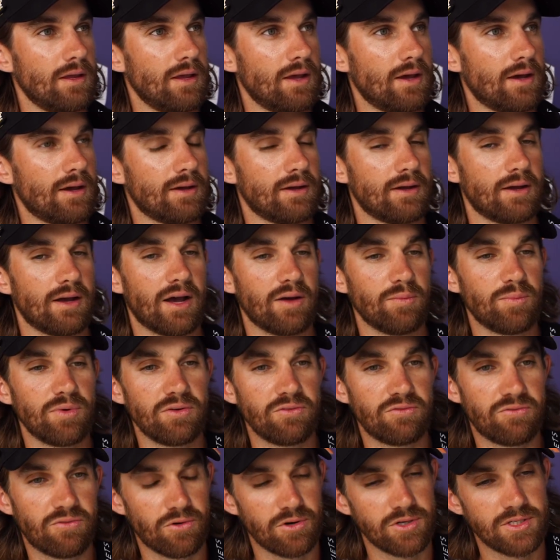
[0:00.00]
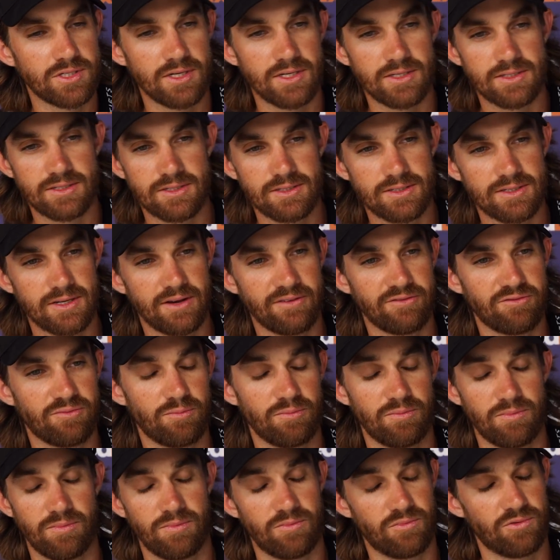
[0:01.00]
yeah, I've been fortunate since
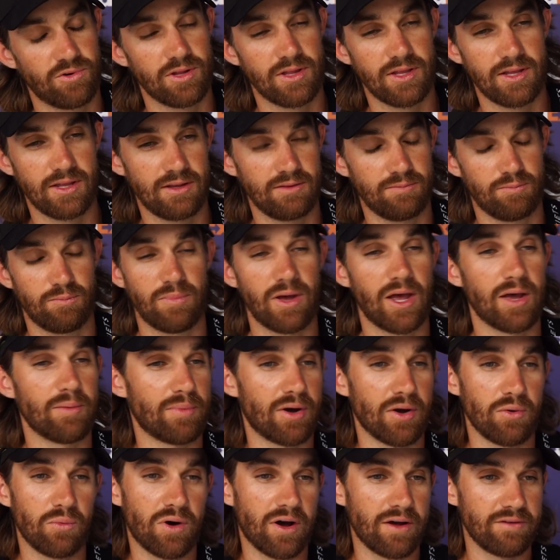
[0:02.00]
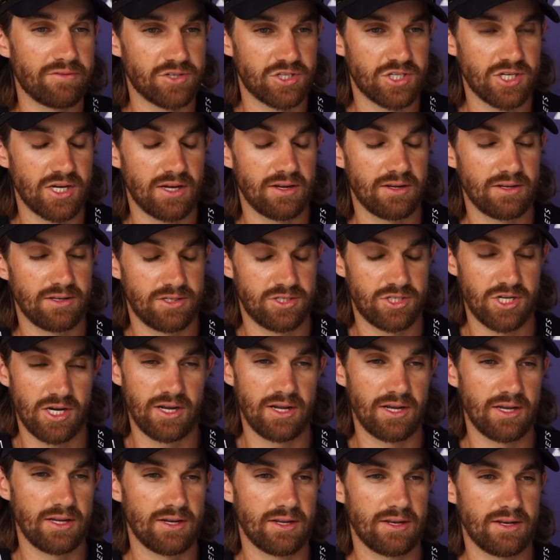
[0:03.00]
I've really met my wife
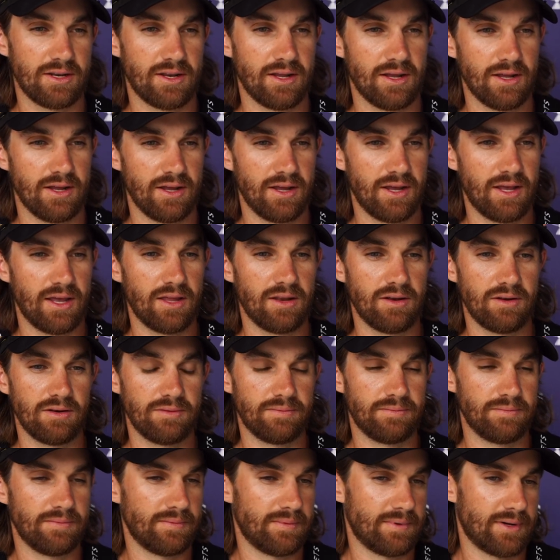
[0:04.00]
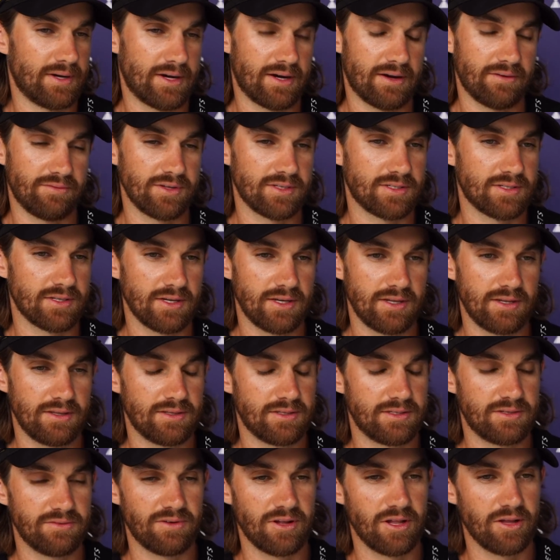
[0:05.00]
Jade and and obviously
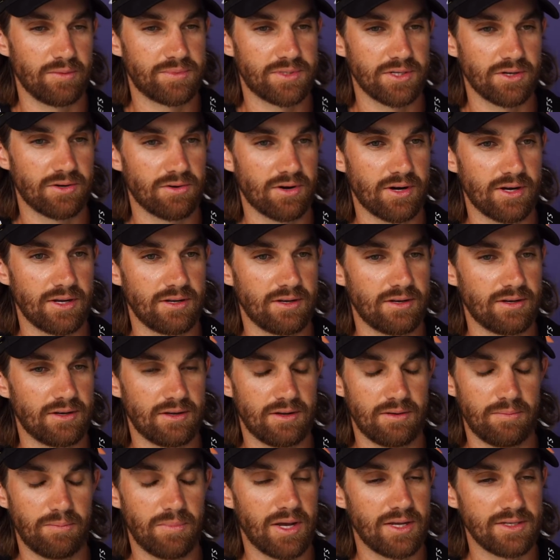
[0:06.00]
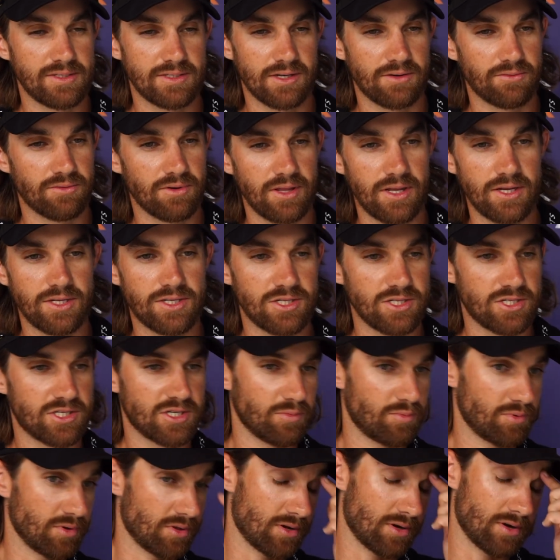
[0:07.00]
developed a great, amazing
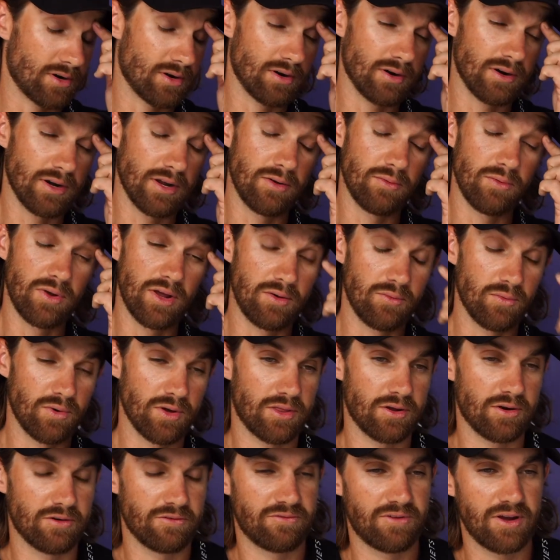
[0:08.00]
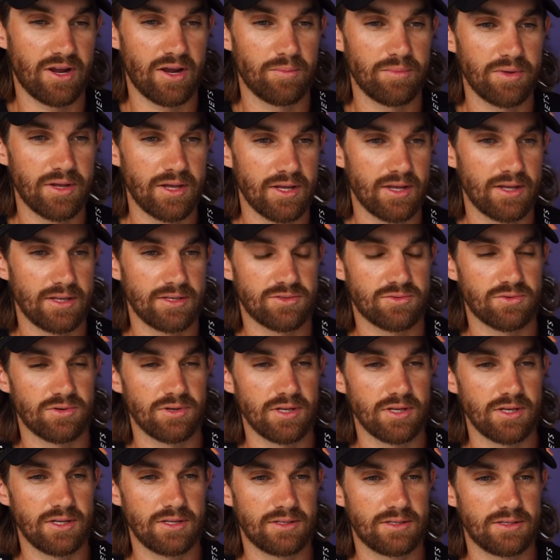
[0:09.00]
relationship with her and, and with her family. It's
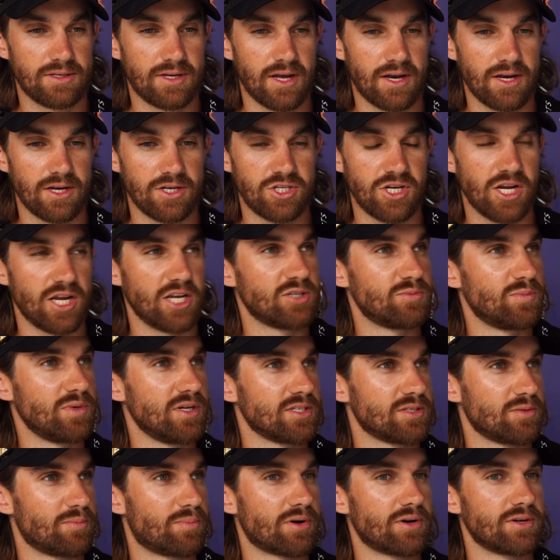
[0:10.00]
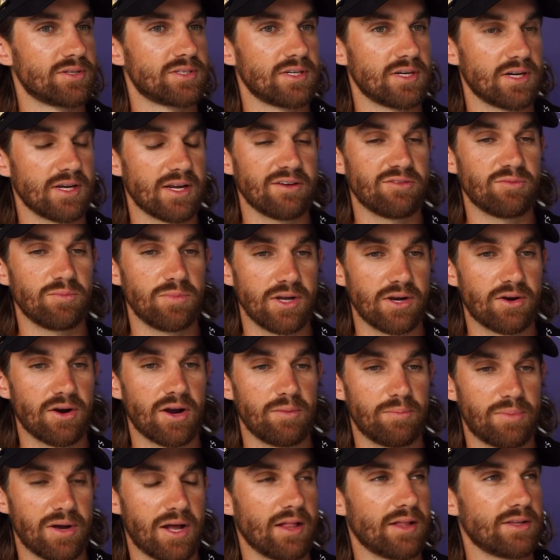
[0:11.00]
really kind of changed me as a person and given me
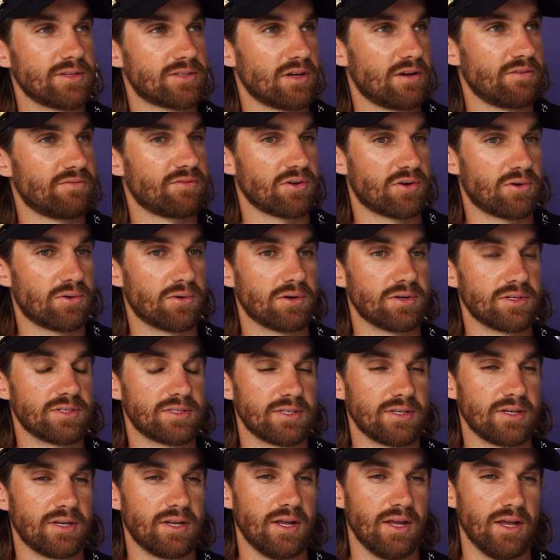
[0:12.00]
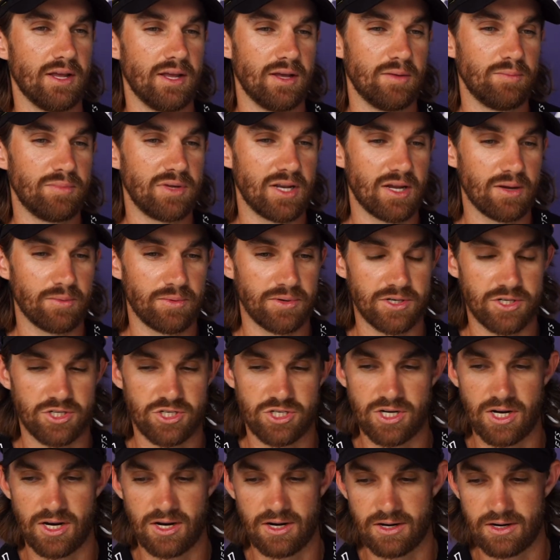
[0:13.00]
great balance off the course and being able to
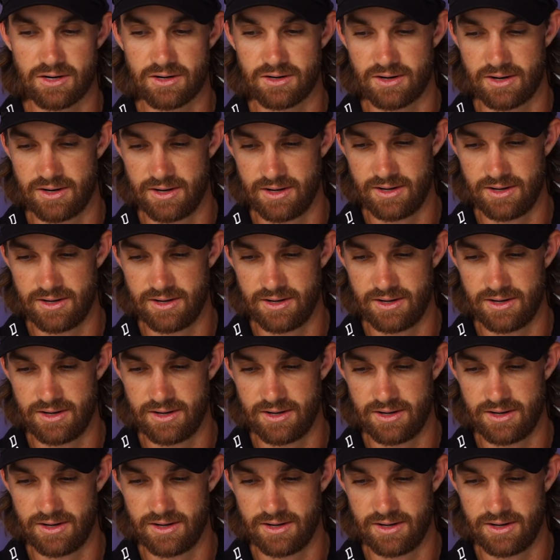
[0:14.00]
share